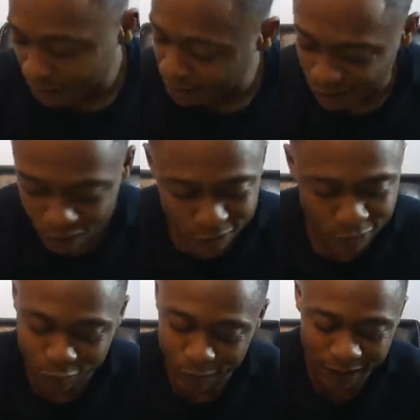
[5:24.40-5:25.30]
it's
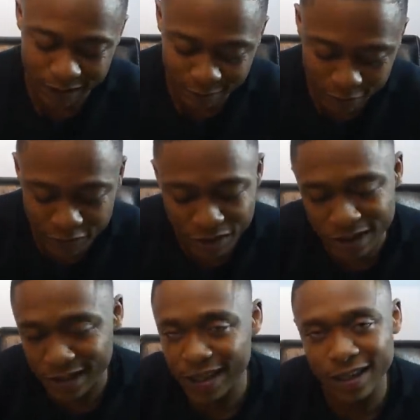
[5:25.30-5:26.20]
Arsenal, man. Whether it's
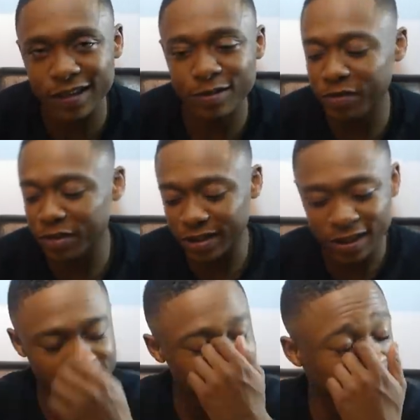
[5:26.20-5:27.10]
the tickets, whether it's
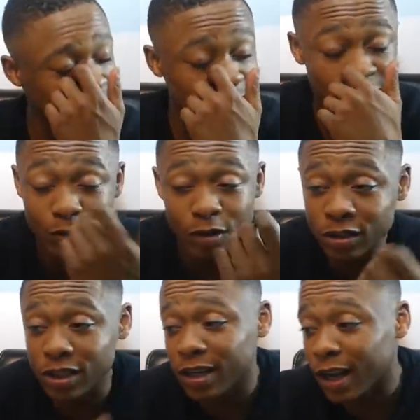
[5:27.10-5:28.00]
this, there's no
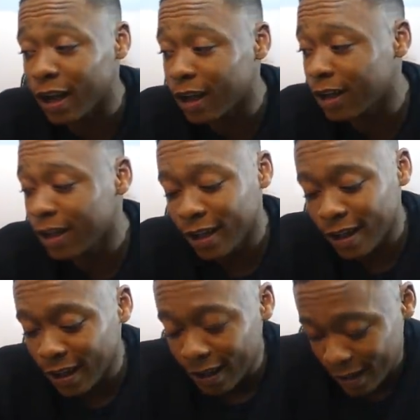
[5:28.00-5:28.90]
logic. Like,
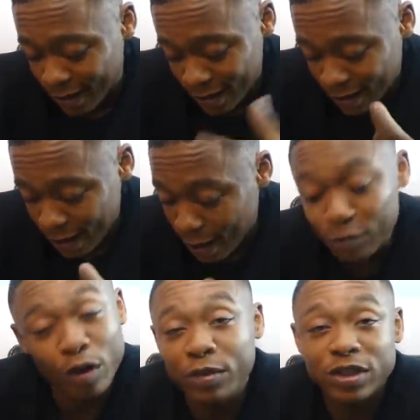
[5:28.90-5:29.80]

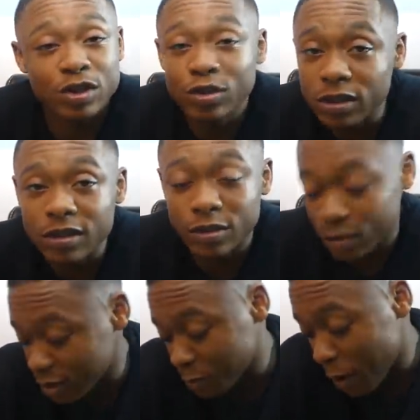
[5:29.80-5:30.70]
nobody's choosing to
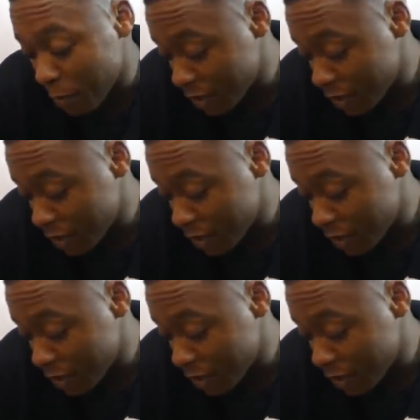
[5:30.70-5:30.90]
do this but